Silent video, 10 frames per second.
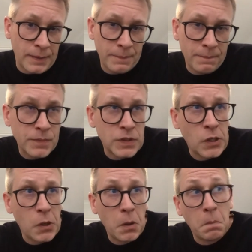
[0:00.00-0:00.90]

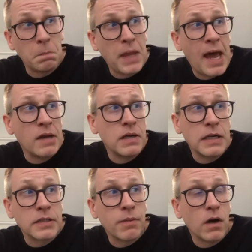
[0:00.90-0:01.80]
So that really
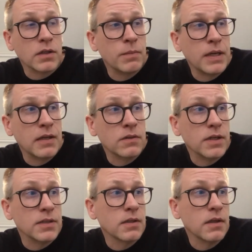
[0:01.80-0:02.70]
sparked a big
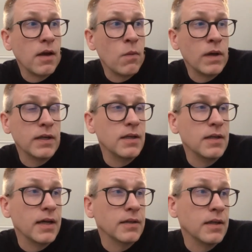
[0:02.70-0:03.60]
interest when they did
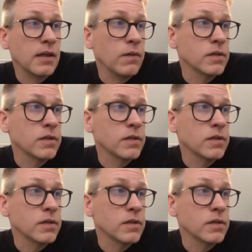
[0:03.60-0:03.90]
that, and that was...